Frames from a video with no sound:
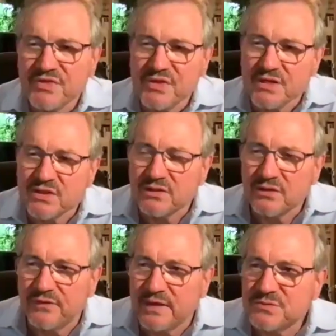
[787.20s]
think that, you
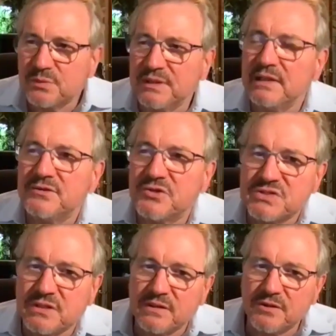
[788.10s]
know, that's really
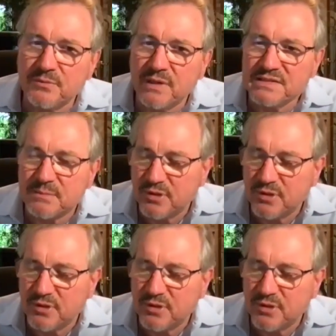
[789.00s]
interesting that you raise it,